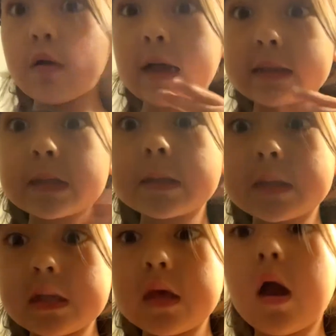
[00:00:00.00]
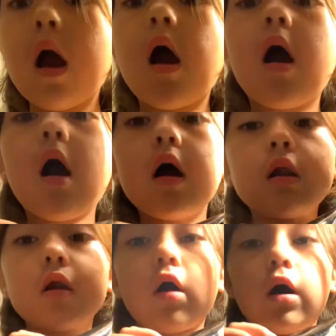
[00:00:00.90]
guys to see a
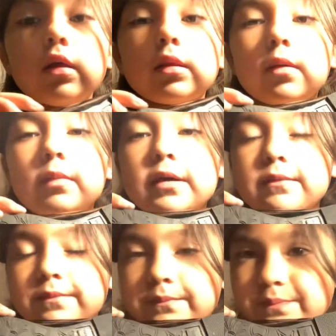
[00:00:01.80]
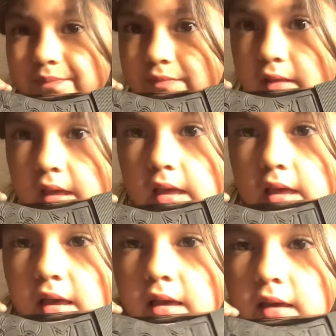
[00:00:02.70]
lot of it. Okay, though.
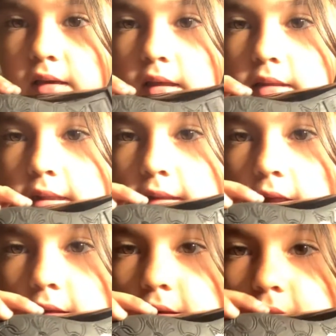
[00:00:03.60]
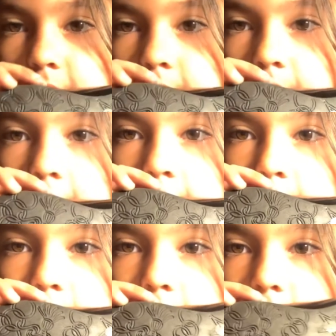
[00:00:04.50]
Because these are the designs.